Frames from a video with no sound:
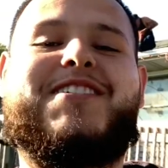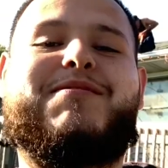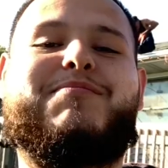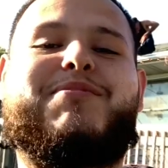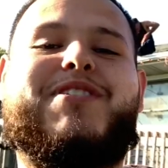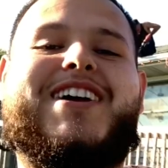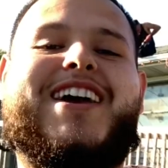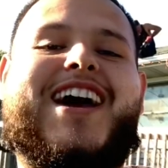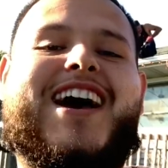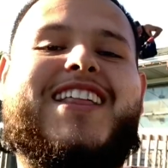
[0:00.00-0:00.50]

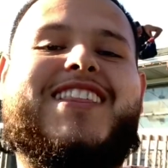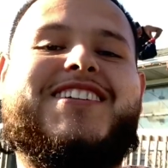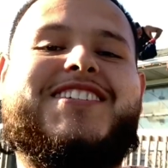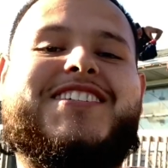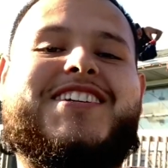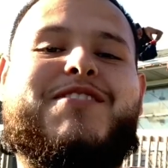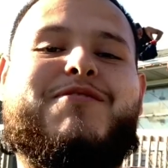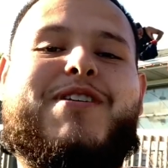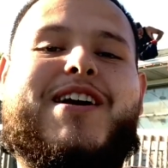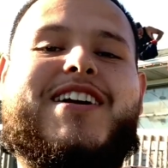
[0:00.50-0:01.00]
But yeah, let's
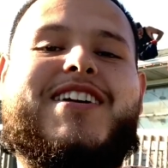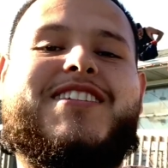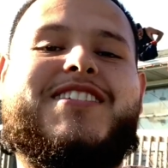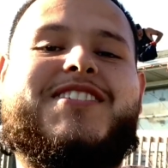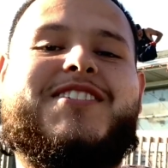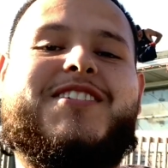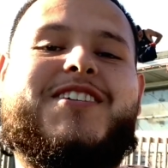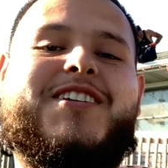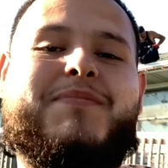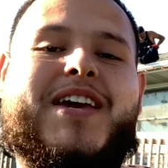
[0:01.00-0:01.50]
get right
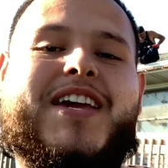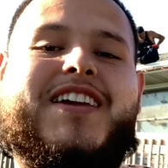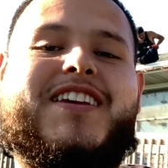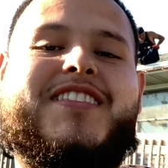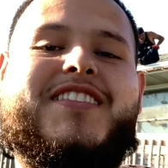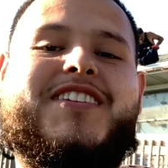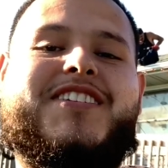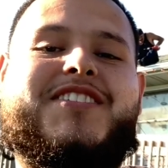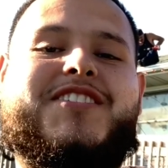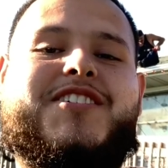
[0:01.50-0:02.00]
into
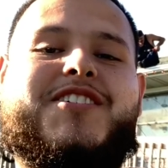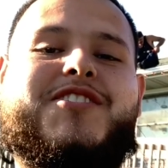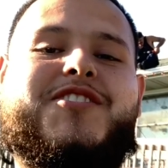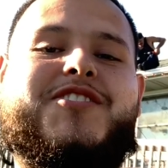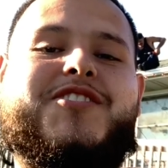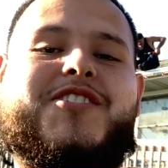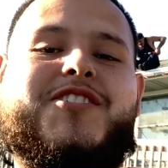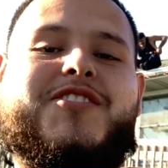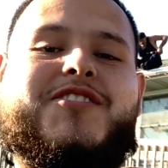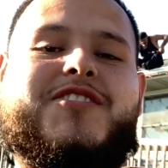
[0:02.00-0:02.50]
making these
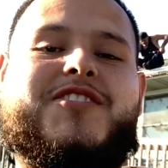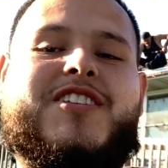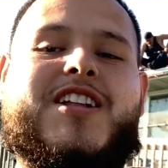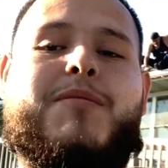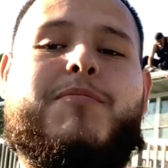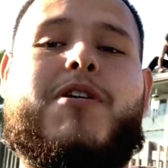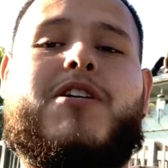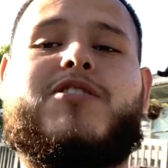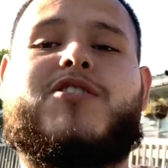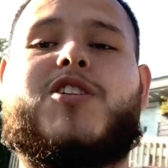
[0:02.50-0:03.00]
t-shirts, and
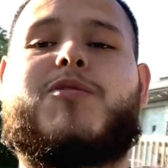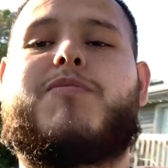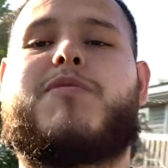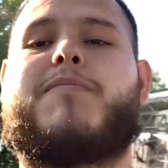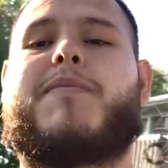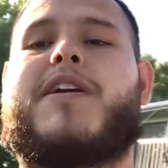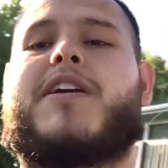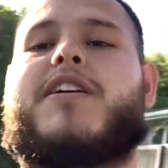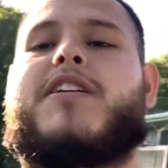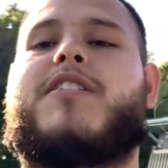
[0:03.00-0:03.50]
I'm also gonna be
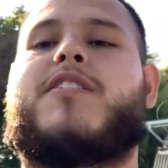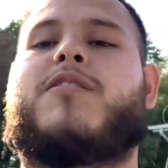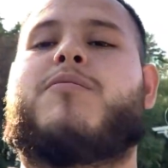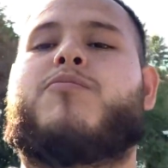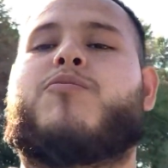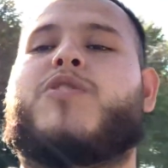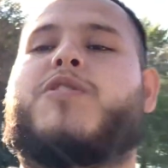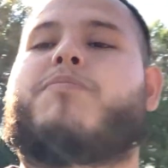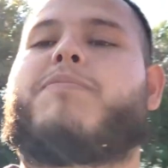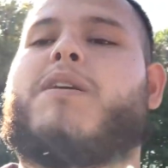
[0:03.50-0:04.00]
making
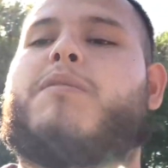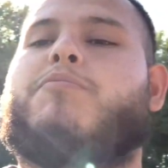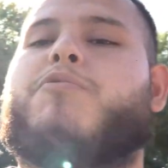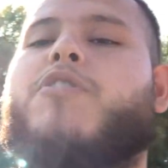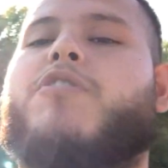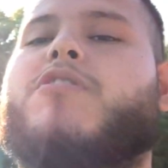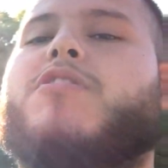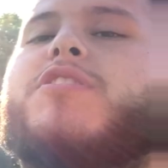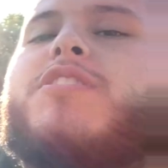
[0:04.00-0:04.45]
them with my brother